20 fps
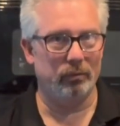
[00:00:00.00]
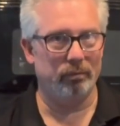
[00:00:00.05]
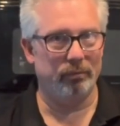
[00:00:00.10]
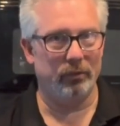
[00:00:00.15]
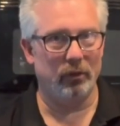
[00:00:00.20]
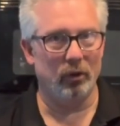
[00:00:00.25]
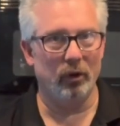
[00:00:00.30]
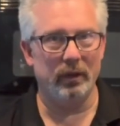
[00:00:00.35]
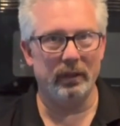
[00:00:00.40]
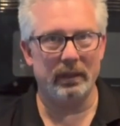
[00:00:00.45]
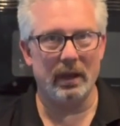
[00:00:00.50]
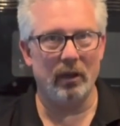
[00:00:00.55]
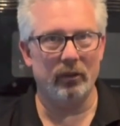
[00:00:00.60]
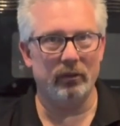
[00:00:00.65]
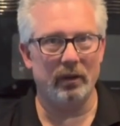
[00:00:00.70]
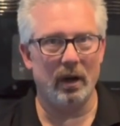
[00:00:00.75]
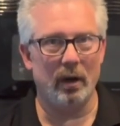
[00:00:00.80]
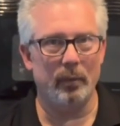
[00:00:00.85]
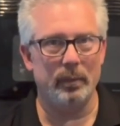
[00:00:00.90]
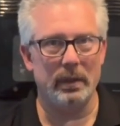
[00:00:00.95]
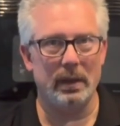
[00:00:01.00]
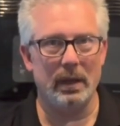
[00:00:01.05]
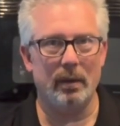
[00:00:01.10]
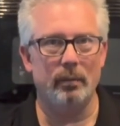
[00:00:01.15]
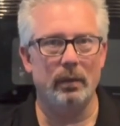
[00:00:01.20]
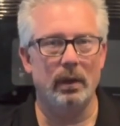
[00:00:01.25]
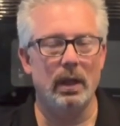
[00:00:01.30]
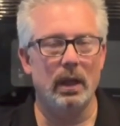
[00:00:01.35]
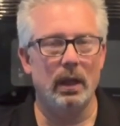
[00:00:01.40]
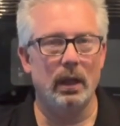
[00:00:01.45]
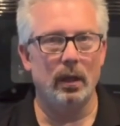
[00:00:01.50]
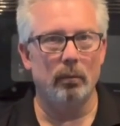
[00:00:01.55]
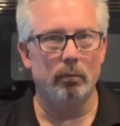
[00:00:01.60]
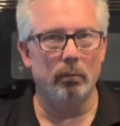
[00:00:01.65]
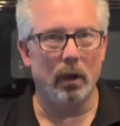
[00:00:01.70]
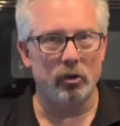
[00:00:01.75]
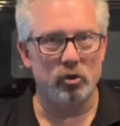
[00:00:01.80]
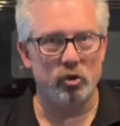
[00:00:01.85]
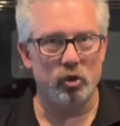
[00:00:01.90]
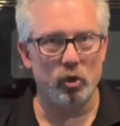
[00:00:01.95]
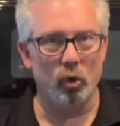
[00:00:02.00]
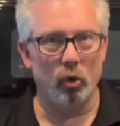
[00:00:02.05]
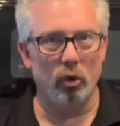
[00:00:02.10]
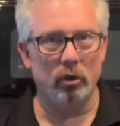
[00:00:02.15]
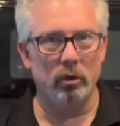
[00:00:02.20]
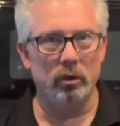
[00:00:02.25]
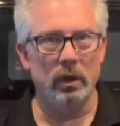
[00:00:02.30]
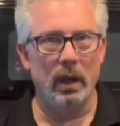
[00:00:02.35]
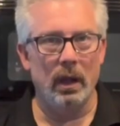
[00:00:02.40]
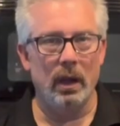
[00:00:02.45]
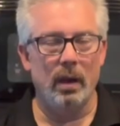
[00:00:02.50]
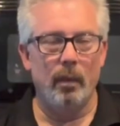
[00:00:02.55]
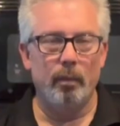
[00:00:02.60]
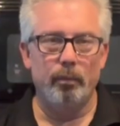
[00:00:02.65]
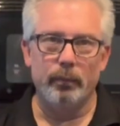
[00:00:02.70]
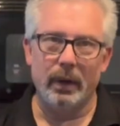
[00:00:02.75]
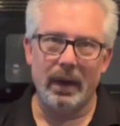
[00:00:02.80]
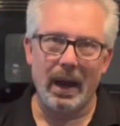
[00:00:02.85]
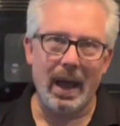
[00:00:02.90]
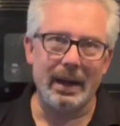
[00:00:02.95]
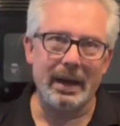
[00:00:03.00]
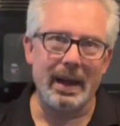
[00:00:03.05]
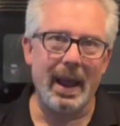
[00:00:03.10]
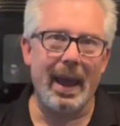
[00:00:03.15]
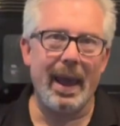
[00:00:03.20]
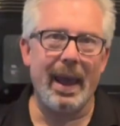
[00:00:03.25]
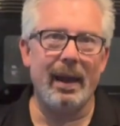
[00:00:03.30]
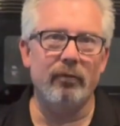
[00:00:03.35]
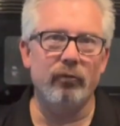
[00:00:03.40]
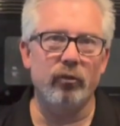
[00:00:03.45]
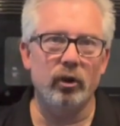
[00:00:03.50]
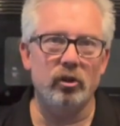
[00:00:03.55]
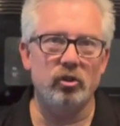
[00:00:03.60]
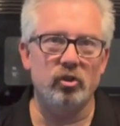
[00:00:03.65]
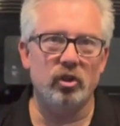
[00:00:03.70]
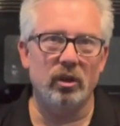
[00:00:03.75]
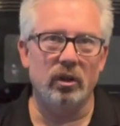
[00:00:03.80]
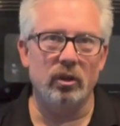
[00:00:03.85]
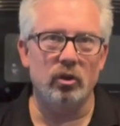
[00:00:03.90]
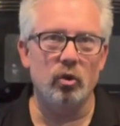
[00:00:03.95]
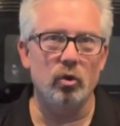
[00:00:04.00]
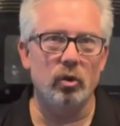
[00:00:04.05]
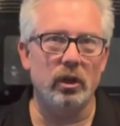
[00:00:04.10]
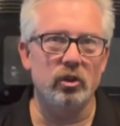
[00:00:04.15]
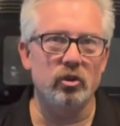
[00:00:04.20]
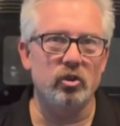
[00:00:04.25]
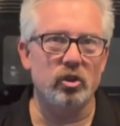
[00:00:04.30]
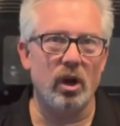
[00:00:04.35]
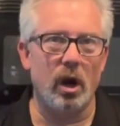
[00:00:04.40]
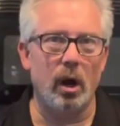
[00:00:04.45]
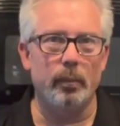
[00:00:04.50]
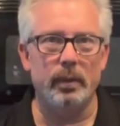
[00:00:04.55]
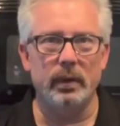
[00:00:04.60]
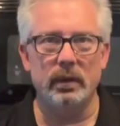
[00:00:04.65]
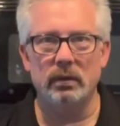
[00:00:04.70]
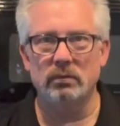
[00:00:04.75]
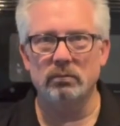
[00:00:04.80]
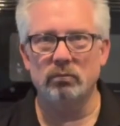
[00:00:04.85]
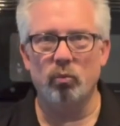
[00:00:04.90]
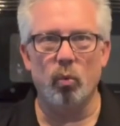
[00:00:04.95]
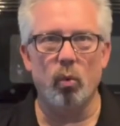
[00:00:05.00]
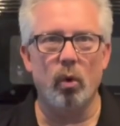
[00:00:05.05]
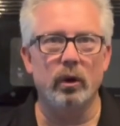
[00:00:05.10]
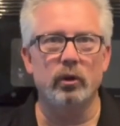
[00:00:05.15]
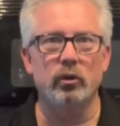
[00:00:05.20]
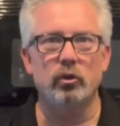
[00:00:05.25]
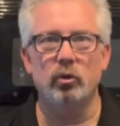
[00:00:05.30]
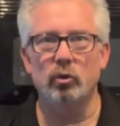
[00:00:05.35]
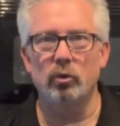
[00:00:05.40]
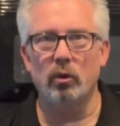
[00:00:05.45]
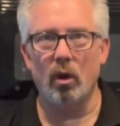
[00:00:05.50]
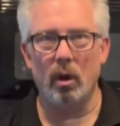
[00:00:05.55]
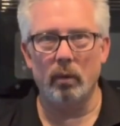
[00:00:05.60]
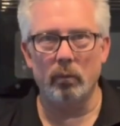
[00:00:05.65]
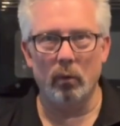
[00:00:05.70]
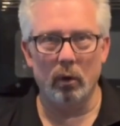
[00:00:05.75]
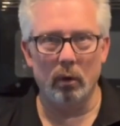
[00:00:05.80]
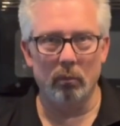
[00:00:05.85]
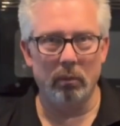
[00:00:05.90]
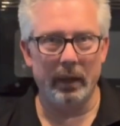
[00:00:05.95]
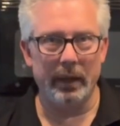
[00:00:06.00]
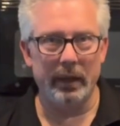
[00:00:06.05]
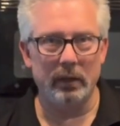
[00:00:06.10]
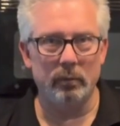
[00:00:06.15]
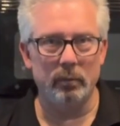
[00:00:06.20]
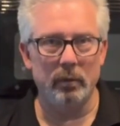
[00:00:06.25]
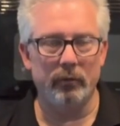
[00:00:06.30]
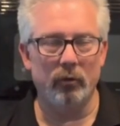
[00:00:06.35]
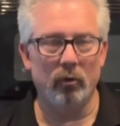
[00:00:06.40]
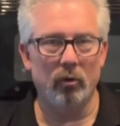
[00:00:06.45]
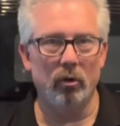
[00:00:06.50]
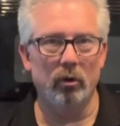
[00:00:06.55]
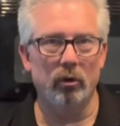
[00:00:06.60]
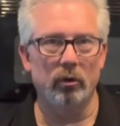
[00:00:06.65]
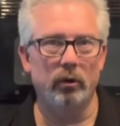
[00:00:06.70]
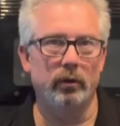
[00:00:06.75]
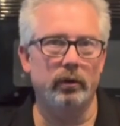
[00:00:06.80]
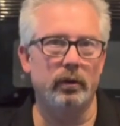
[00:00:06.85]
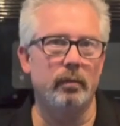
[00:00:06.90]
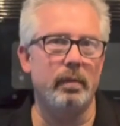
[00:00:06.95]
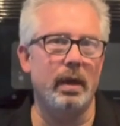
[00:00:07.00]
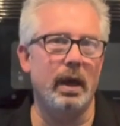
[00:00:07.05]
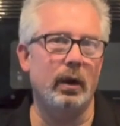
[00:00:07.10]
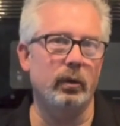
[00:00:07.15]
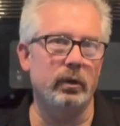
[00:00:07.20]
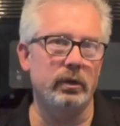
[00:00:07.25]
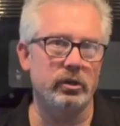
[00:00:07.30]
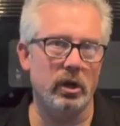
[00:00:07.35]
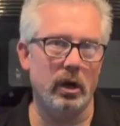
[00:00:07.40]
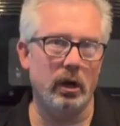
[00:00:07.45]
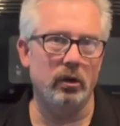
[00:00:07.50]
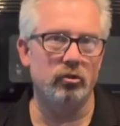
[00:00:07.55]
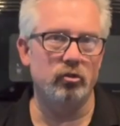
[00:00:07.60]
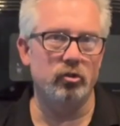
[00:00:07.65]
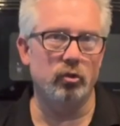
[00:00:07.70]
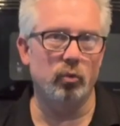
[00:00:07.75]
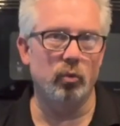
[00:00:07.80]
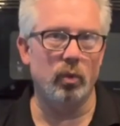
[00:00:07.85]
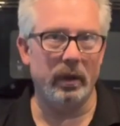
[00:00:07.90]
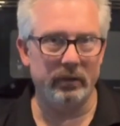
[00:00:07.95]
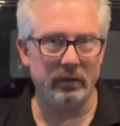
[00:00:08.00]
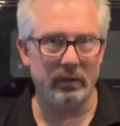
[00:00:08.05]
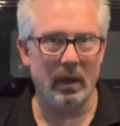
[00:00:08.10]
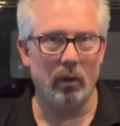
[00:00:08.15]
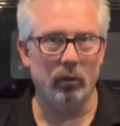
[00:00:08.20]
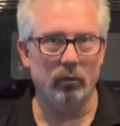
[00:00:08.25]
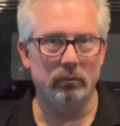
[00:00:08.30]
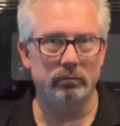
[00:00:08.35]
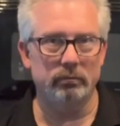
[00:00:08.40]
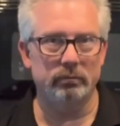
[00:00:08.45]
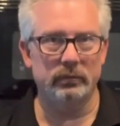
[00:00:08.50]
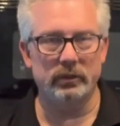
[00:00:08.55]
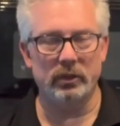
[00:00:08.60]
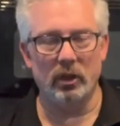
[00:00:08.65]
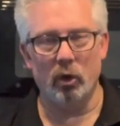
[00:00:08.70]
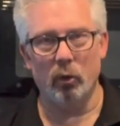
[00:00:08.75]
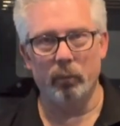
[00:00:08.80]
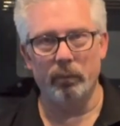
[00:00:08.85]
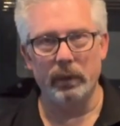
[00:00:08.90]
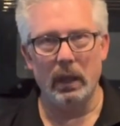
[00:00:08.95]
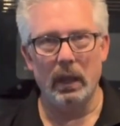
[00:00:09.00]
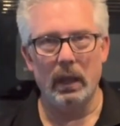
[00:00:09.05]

30,000 RPM, much shorter. But on average, you can sharpen 1 or 2 lawnmower blades before the battery charge runs out. So,